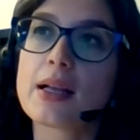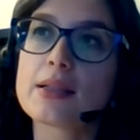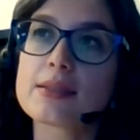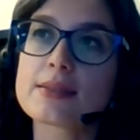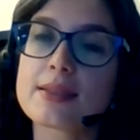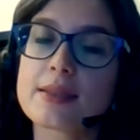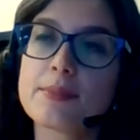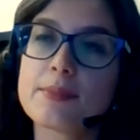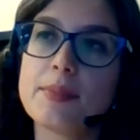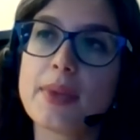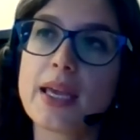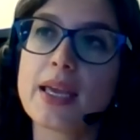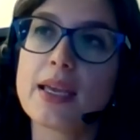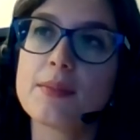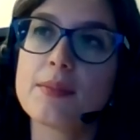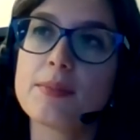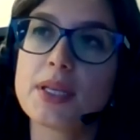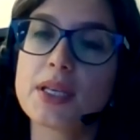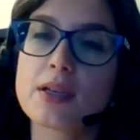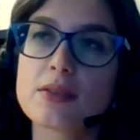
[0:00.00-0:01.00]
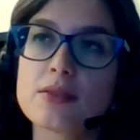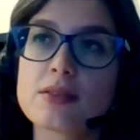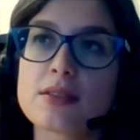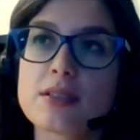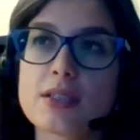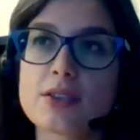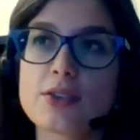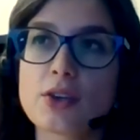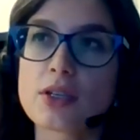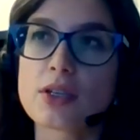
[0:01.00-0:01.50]
else that may be
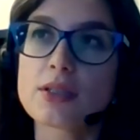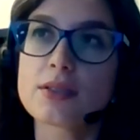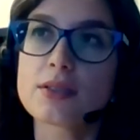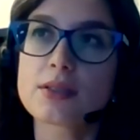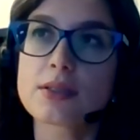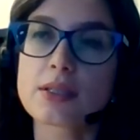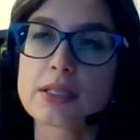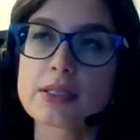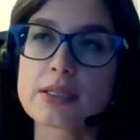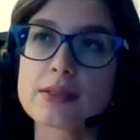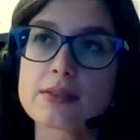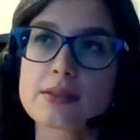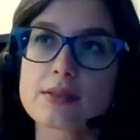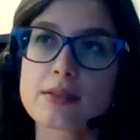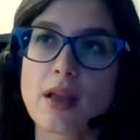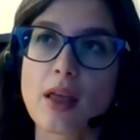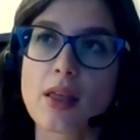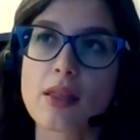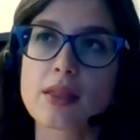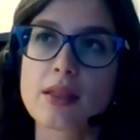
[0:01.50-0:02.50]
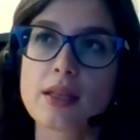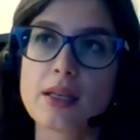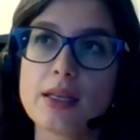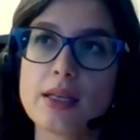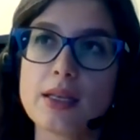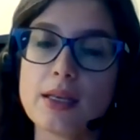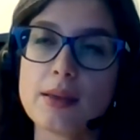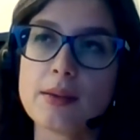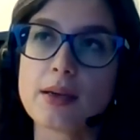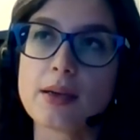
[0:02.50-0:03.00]
considered is
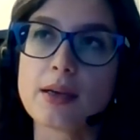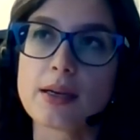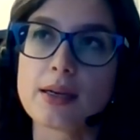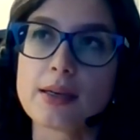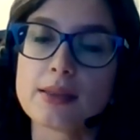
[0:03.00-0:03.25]
the